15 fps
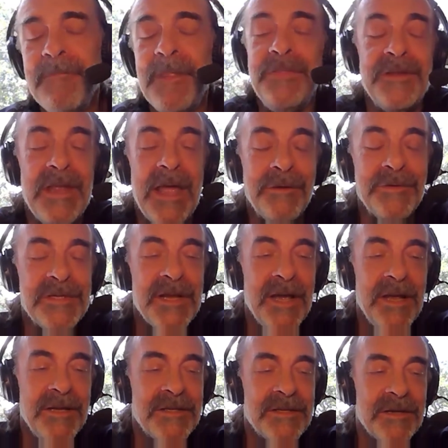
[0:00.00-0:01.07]
The
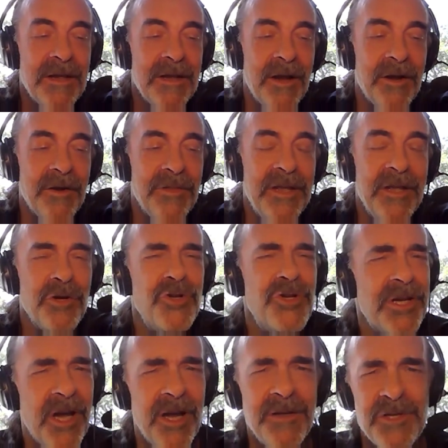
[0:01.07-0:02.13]
downsides are the energy
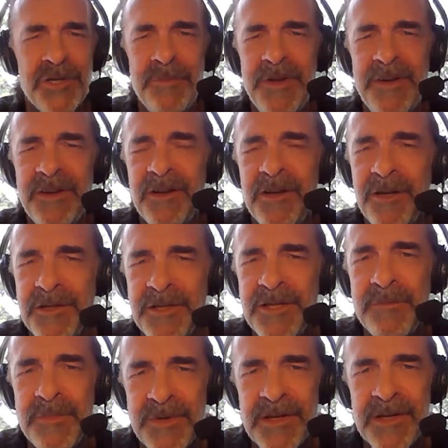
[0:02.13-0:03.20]

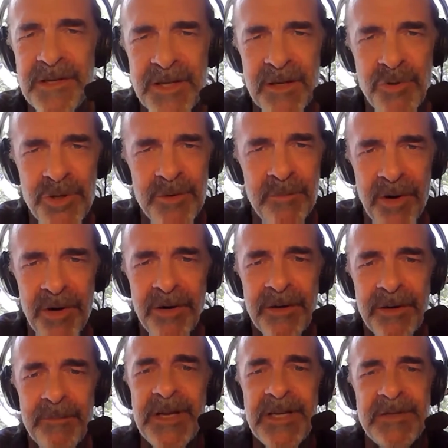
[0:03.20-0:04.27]
consumption part.
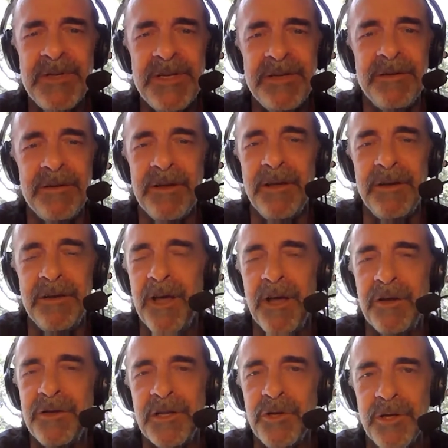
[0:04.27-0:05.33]
It makes me a
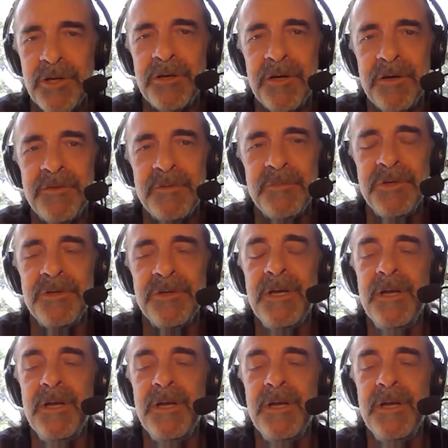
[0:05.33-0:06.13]
little uncomfortable.